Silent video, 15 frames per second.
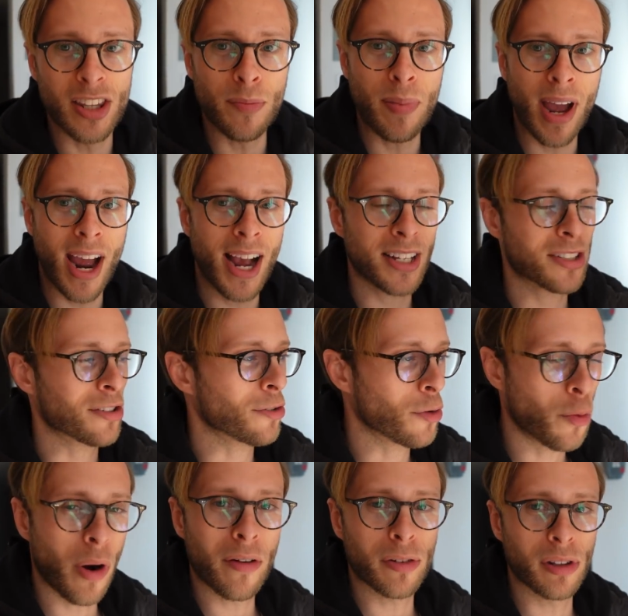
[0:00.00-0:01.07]
In the past,
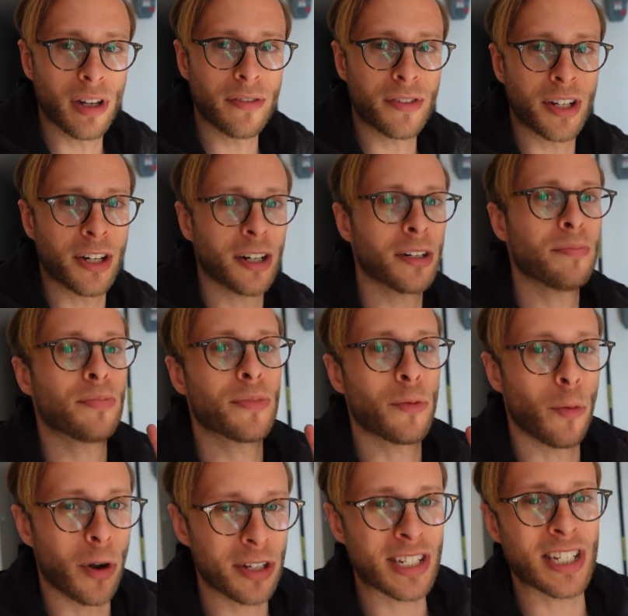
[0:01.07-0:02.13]
whoever lived here
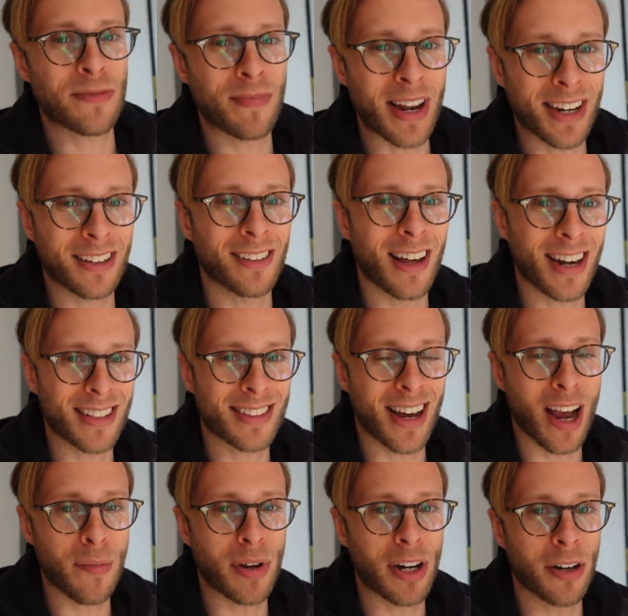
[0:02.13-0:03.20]
wasn't spending a lot of time